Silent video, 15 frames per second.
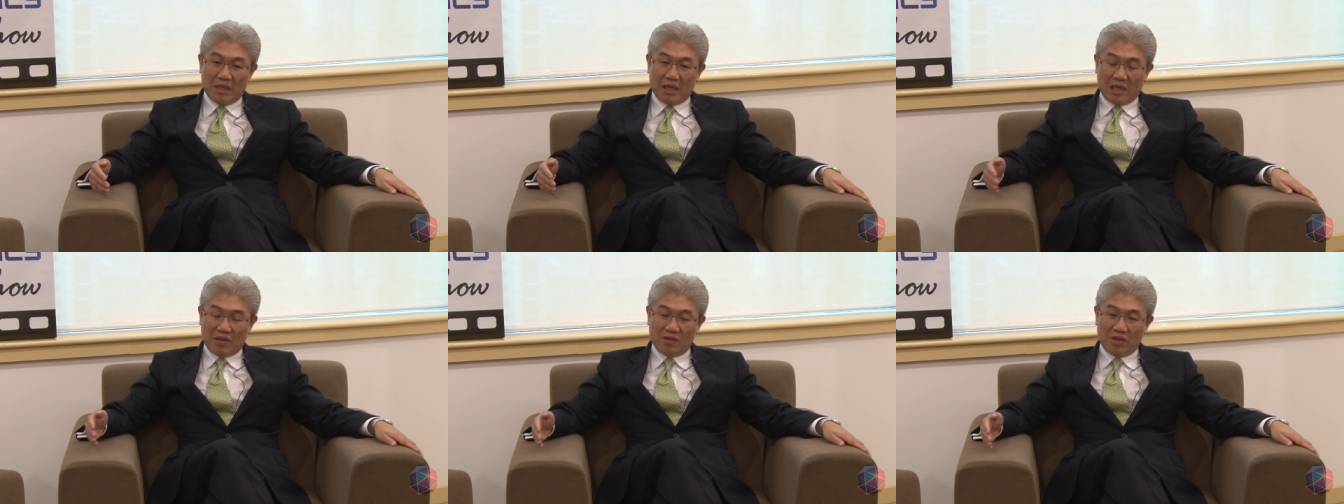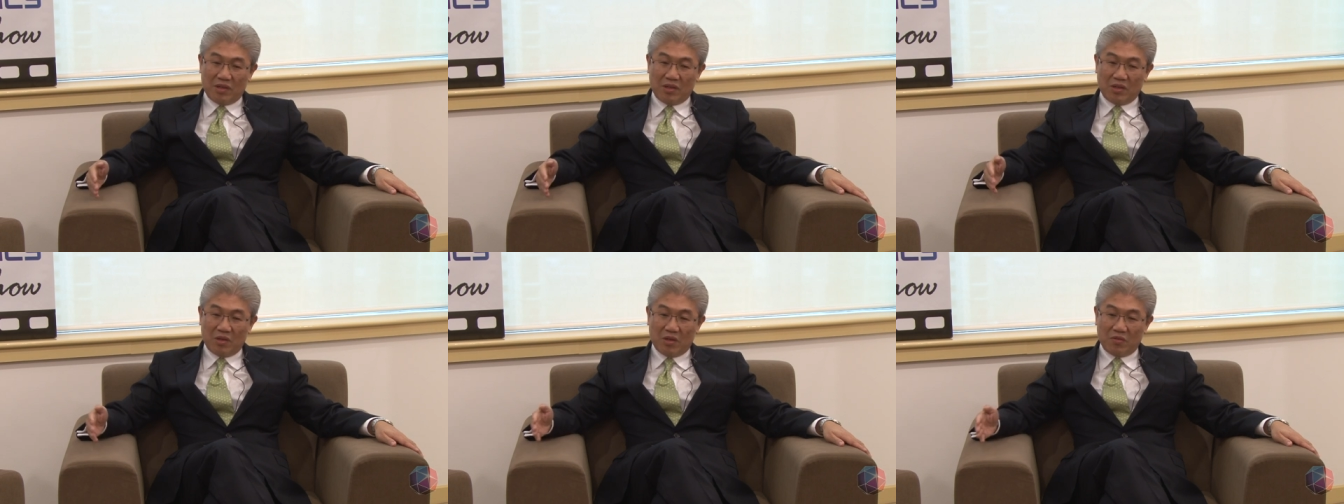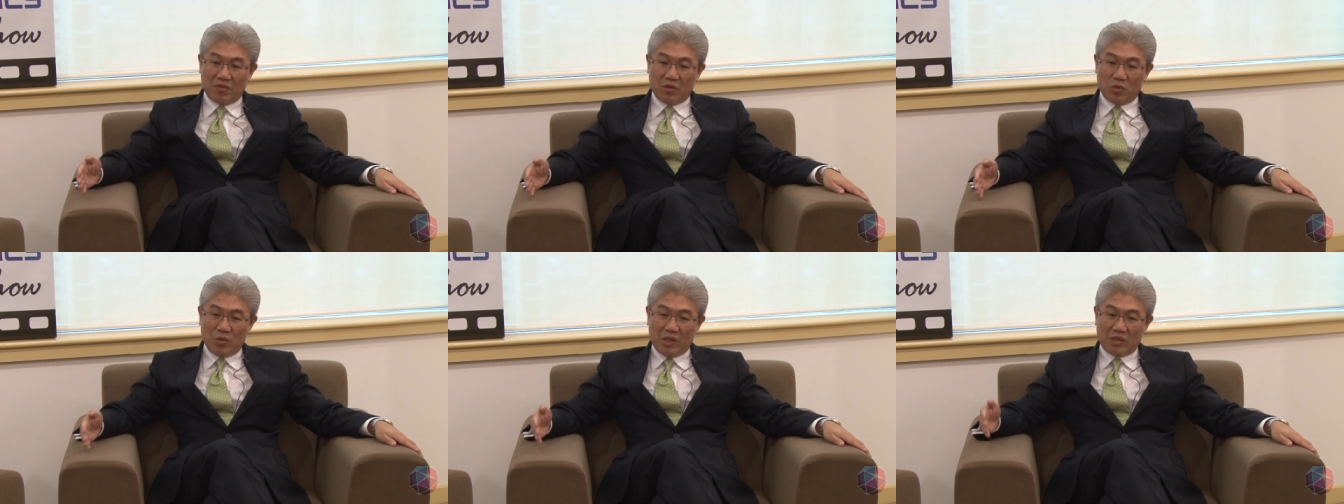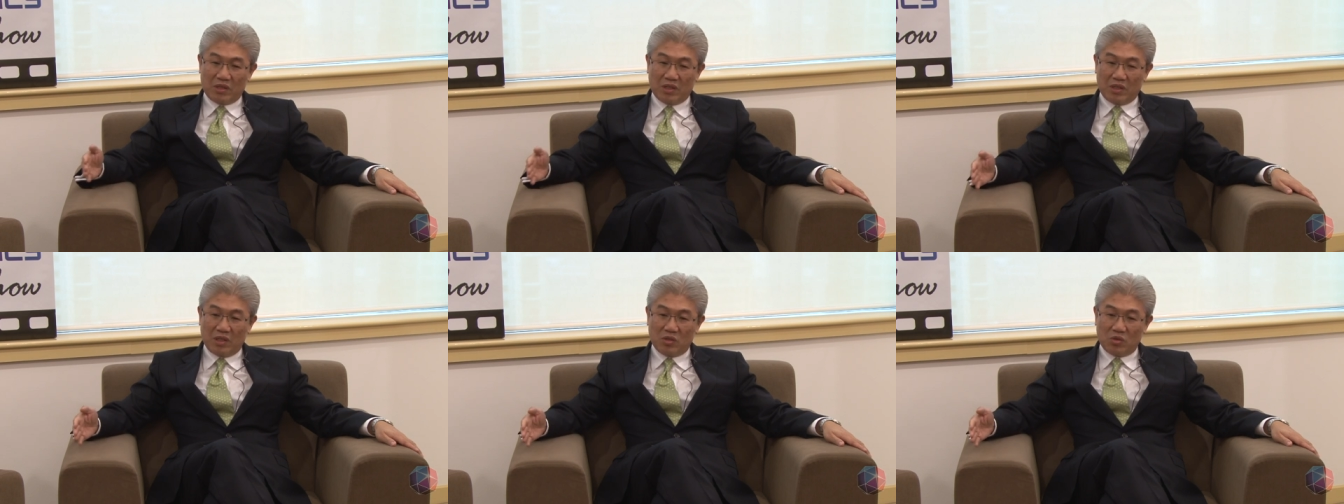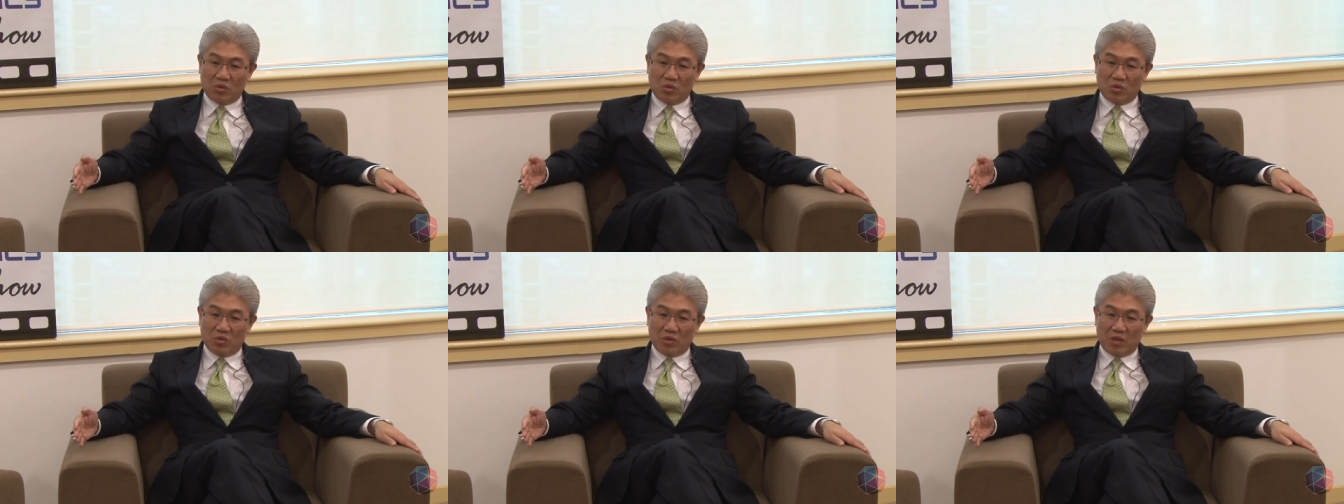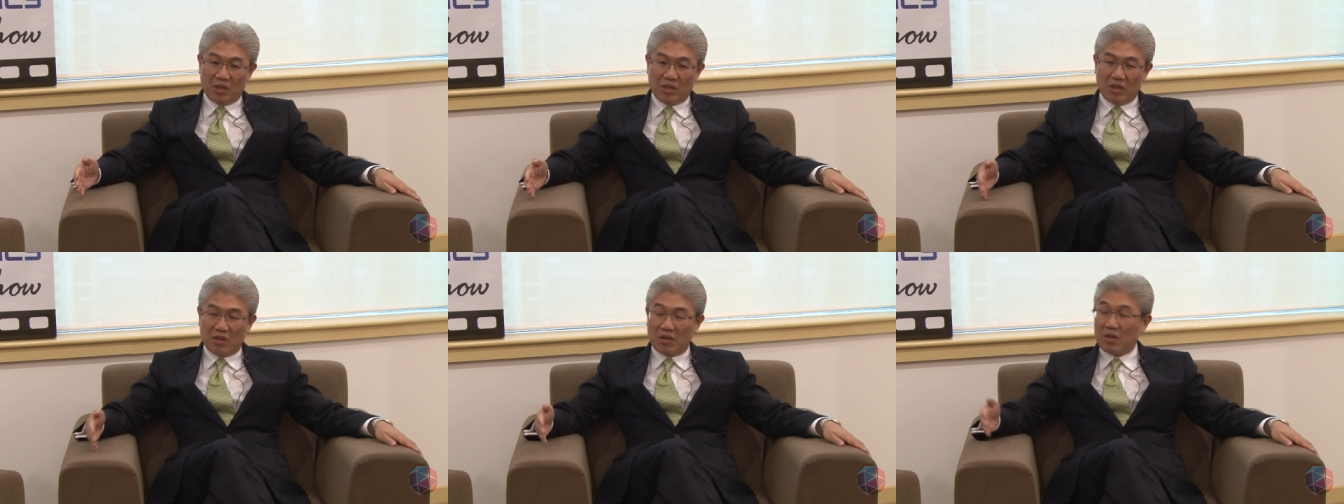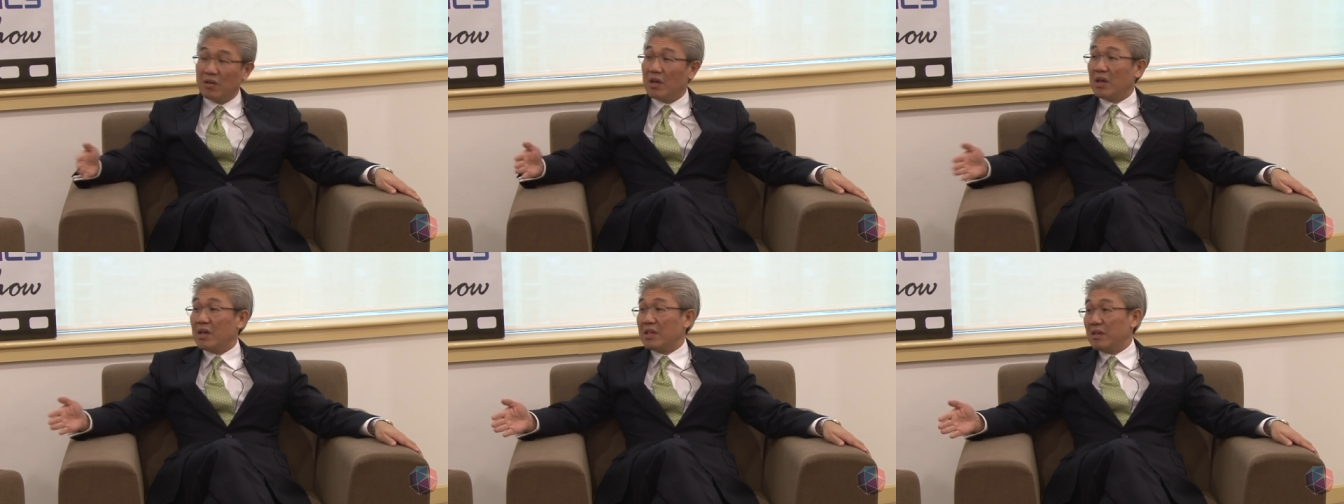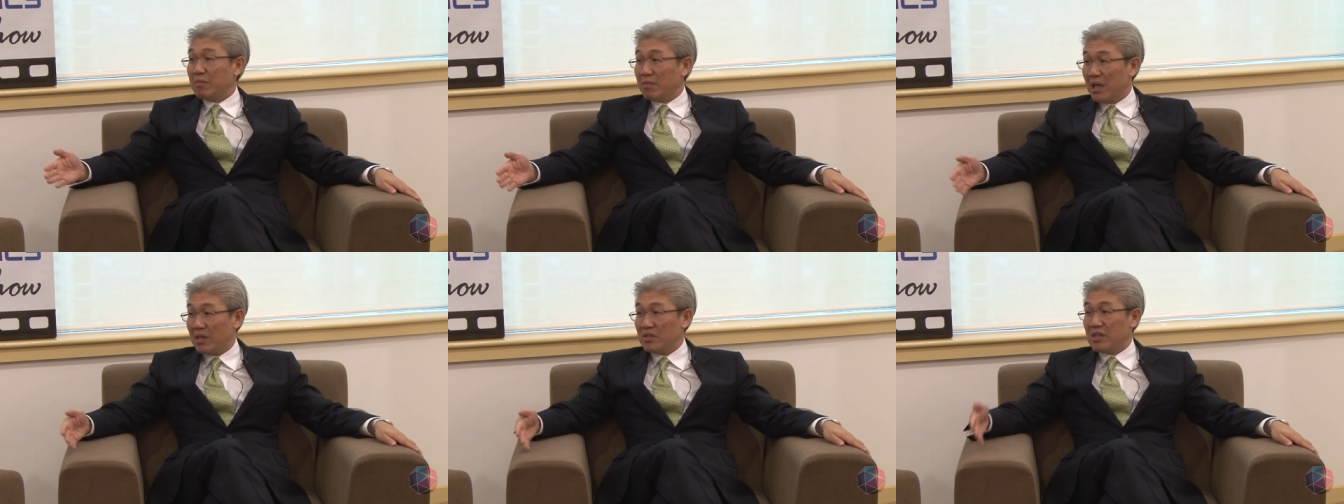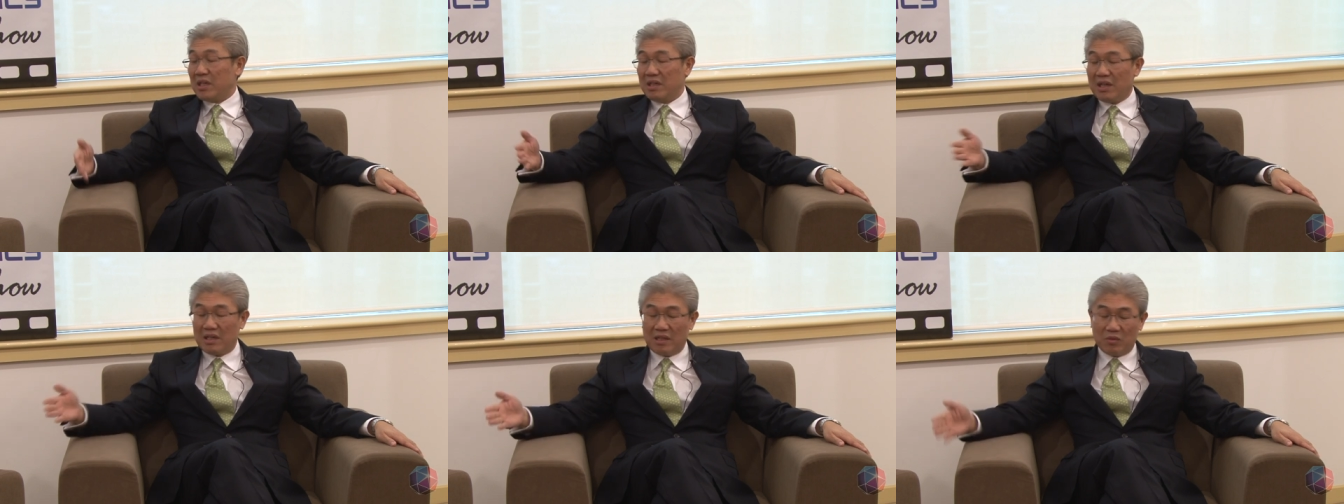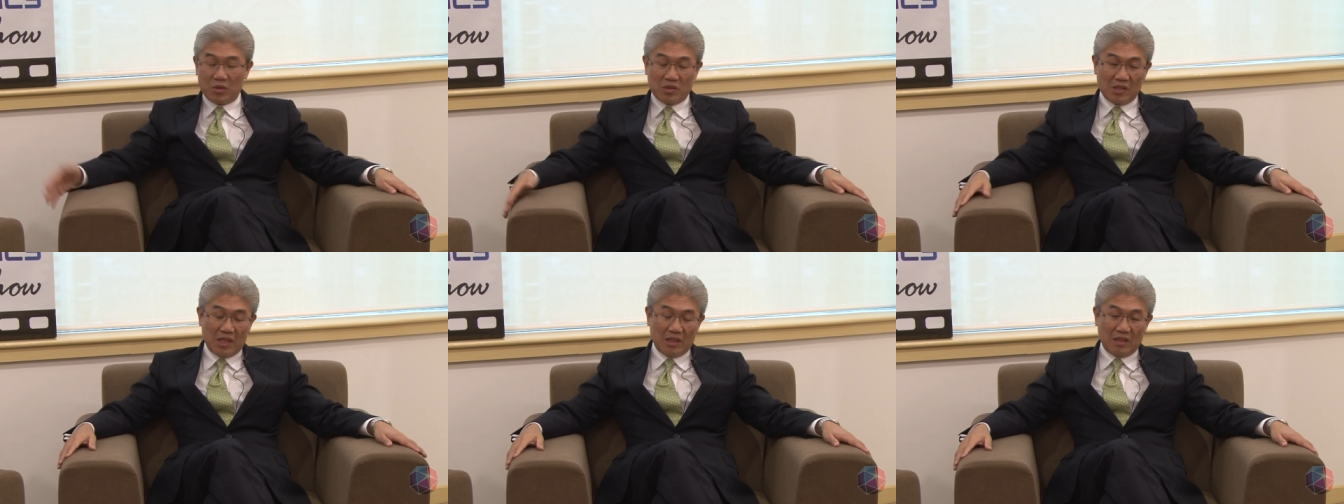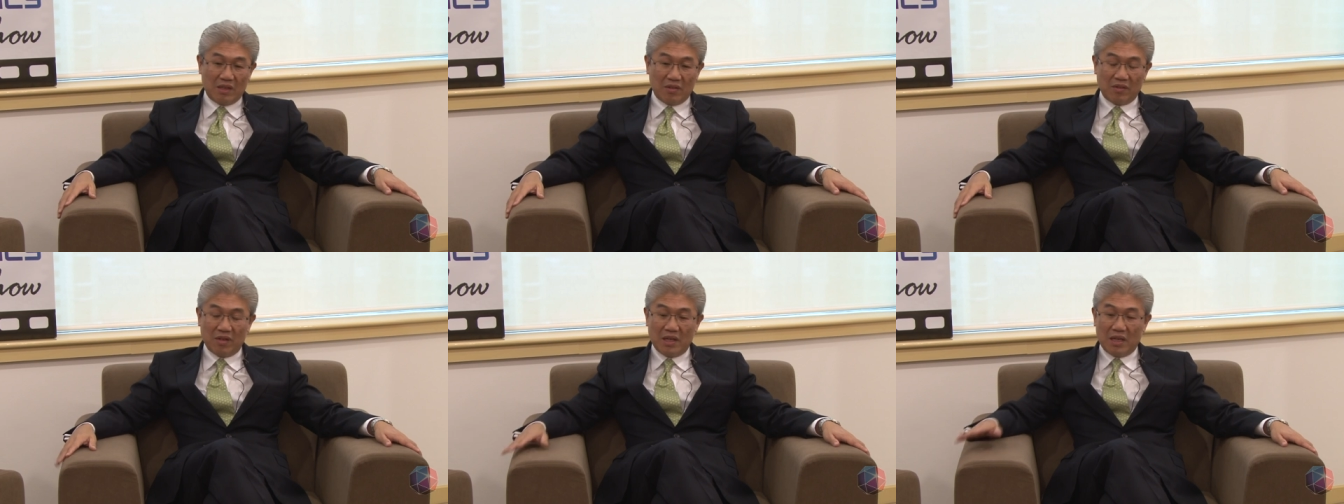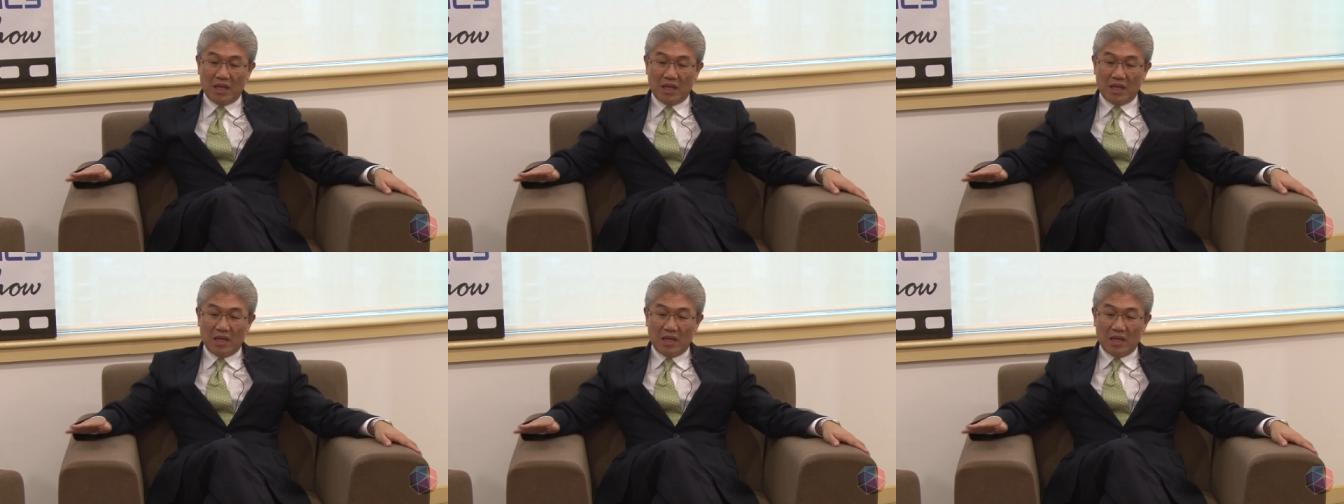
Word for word: Like I said, you know, a few weeks turned into uh, months, know, and years. months, and then it was eight years.